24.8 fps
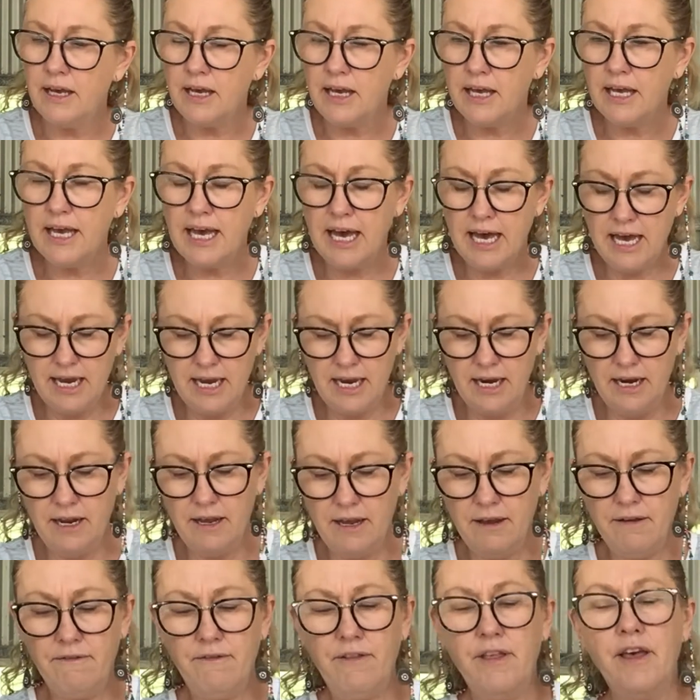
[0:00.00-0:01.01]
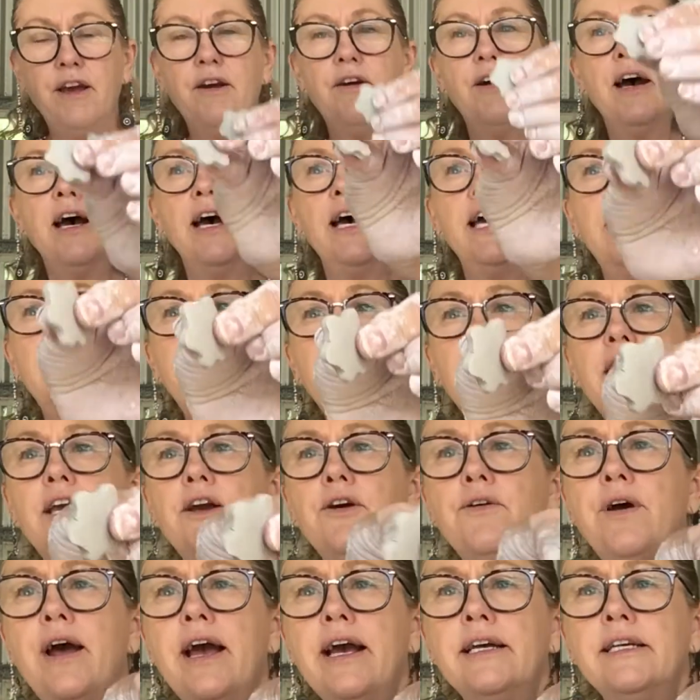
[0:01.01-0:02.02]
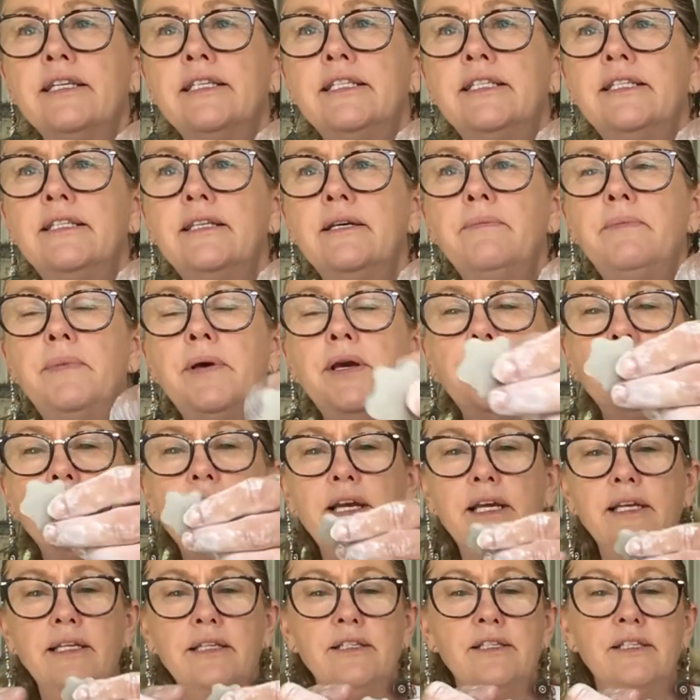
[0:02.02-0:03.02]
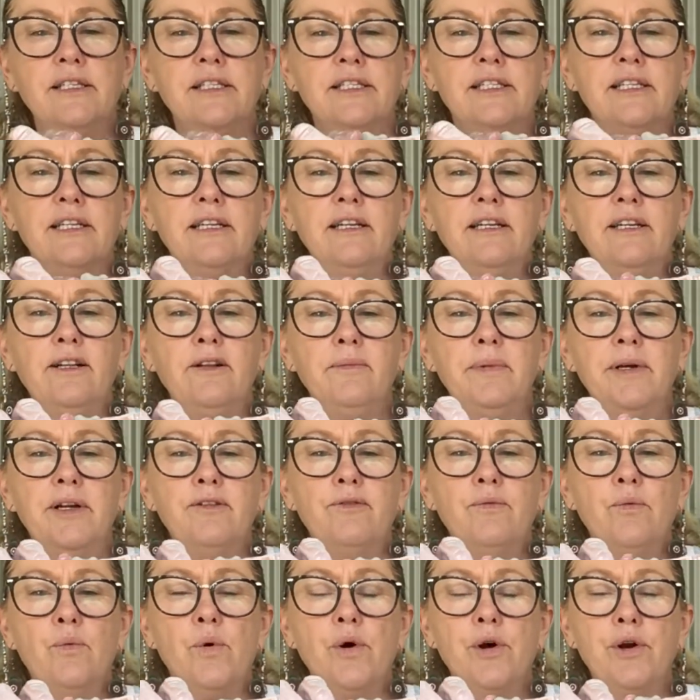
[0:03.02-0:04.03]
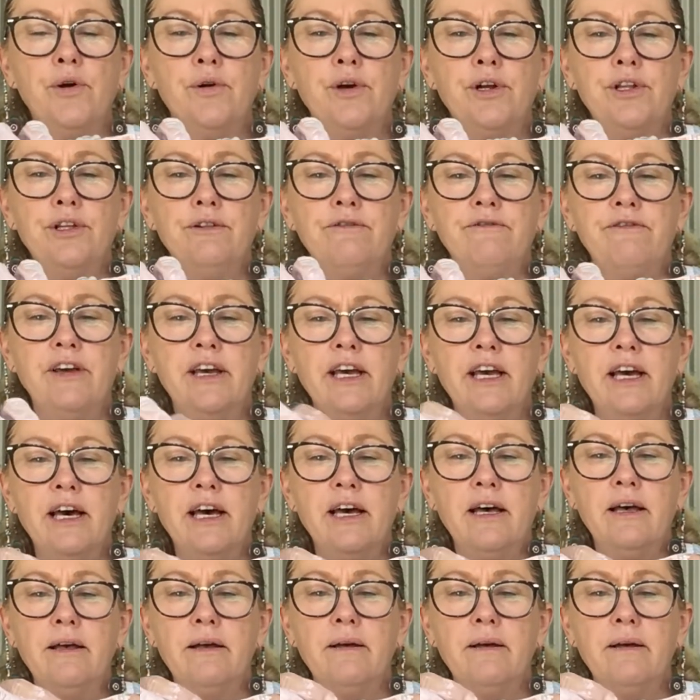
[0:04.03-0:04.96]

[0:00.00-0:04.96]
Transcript: Again, if there are any cracks appearing, just a little bit of water on your finger